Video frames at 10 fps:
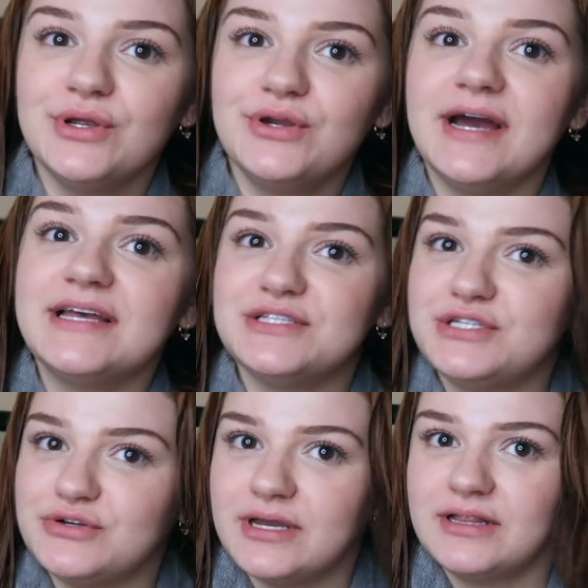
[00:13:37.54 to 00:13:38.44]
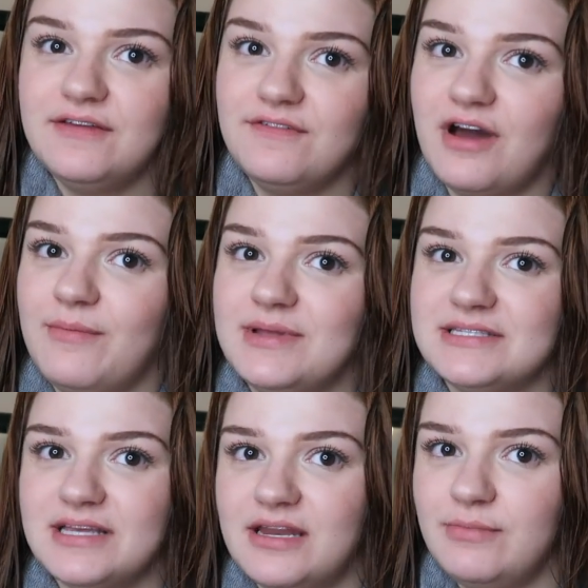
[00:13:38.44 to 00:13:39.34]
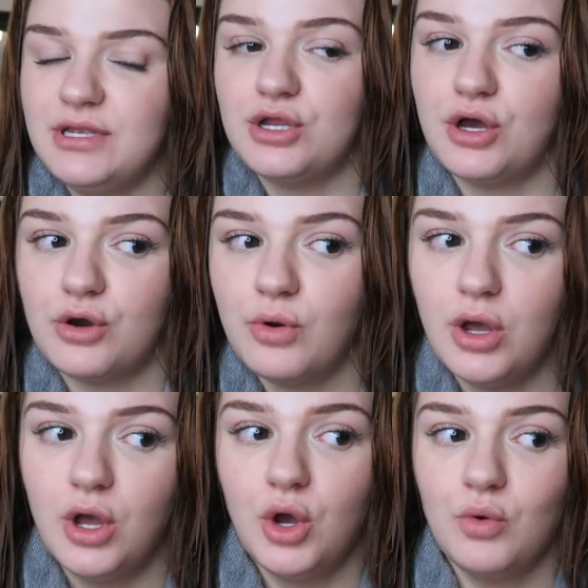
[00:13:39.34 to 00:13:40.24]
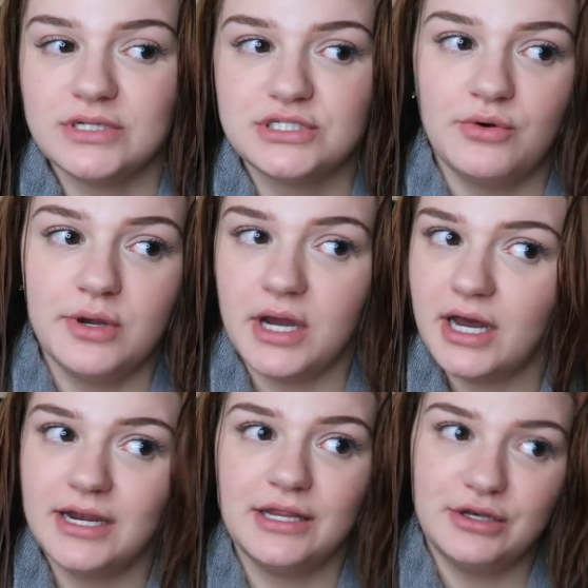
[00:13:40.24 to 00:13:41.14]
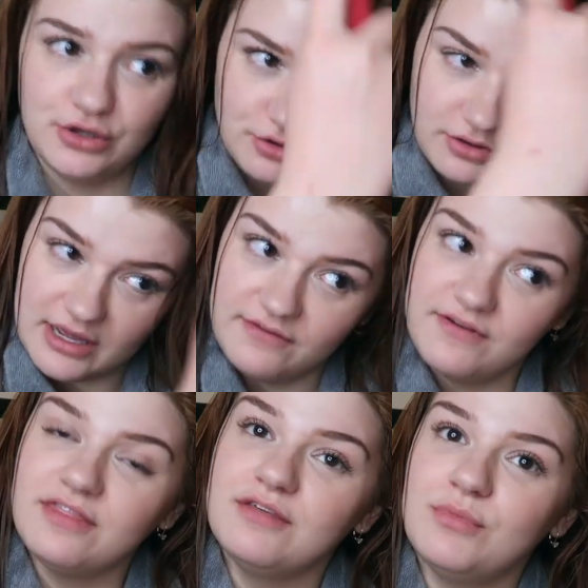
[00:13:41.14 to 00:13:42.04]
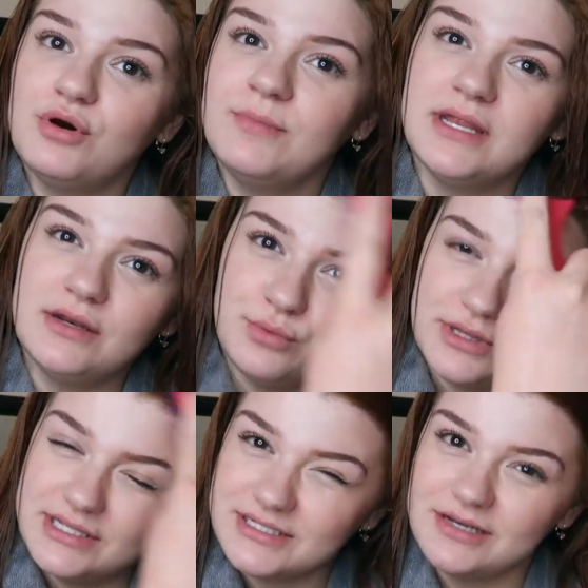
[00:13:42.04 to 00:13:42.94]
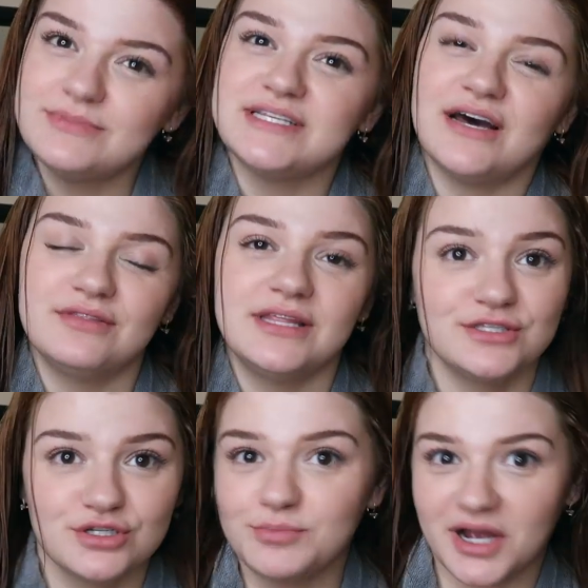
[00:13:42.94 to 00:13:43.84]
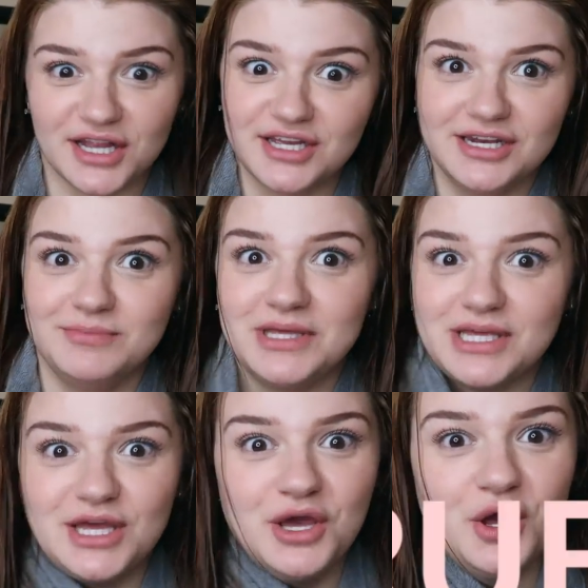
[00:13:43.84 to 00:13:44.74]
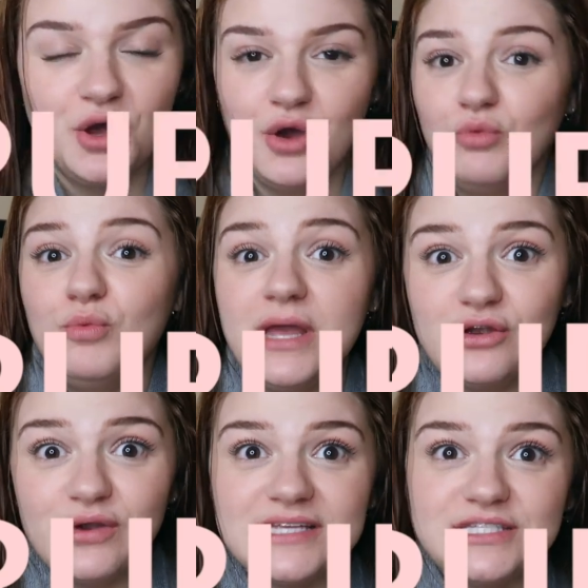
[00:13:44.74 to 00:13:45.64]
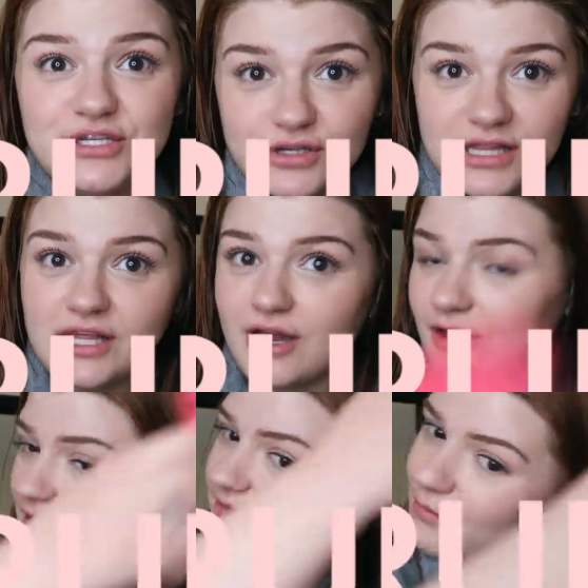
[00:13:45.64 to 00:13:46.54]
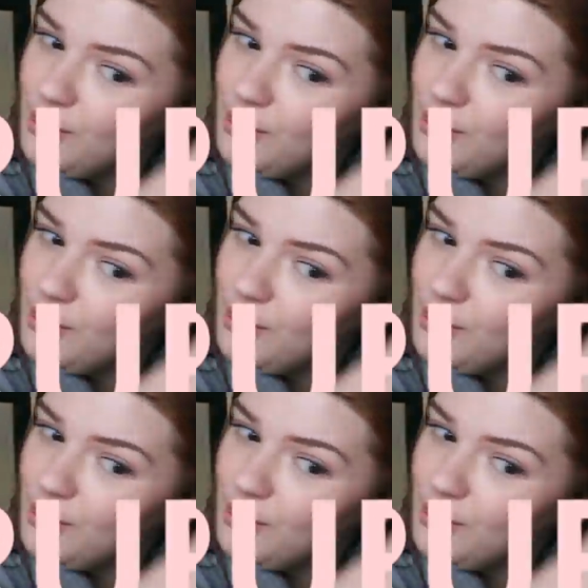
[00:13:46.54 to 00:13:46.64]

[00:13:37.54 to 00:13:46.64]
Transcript: are you guys doing? Leave comments letting me know what's going on in your life at the moment. When this comes out, things are probably gonna be way crazier than they are at the